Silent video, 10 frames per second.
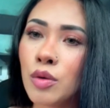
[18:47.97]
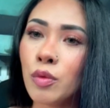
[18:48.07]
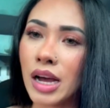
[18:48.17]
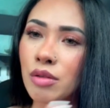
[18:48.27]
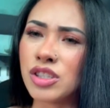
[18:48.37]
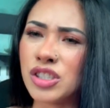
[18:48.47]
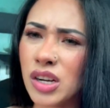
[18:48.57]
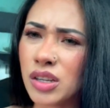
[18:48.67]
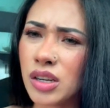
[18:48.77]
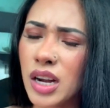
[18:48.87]
When I was
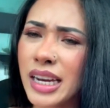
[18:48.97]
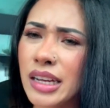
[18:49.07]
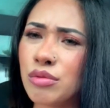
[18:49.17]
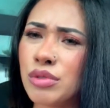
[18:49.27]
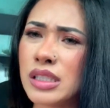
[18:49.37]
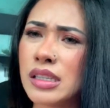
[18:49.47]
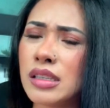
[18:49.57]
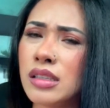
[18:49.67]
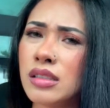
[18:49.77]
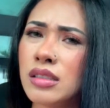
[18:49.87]
younger, I didn't
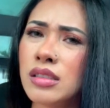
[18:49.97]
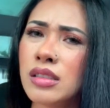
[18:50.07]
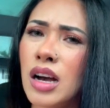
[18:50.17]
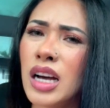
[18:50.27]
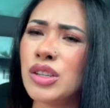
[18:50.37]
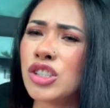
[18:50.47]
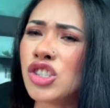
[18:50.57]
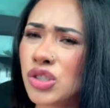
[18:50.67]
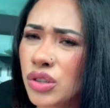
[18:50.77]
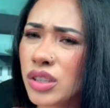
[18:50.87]
really
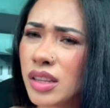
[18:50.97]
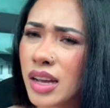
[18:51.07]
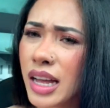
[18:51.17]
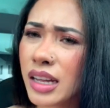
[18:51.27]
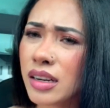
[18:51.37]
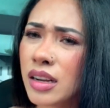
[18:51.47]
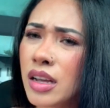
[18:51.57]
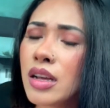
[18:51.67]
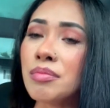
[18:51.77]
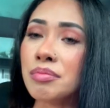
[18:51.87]
understood that,
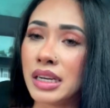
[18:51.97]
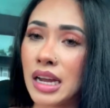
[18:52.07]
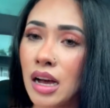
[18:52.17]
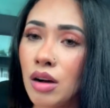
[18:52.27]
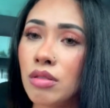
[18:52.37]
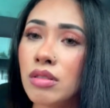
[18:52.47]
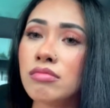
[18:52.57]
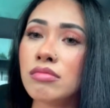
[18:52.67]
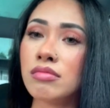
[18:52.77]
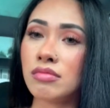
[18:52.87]
but now
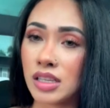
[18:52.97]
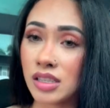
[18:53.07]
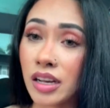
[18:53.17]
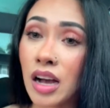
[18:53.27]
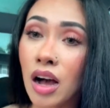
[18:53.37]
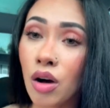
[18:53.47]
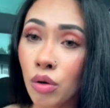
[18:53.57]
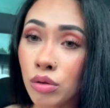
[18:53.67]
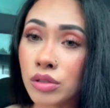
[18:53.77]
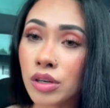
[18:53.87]
as I got
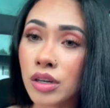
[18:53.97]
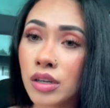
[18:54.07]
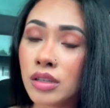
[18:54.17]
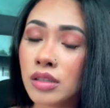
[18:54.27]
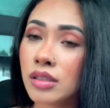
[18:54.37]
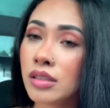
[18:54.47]
older,